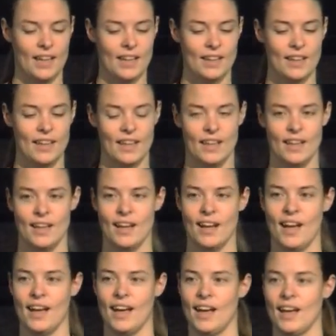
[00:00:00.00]
then
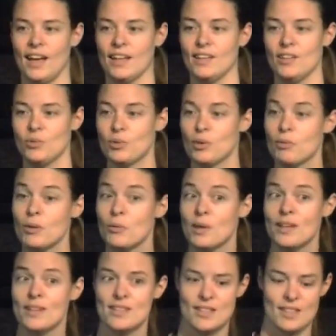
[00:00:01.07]
you probably
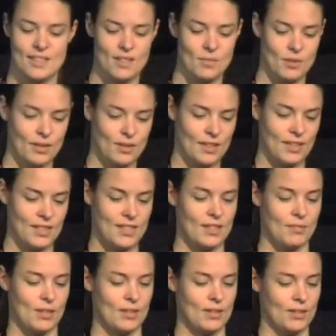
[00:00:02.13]
will see some of the things that I'm
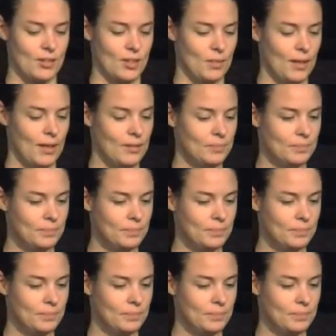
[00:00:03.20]
going to talk about.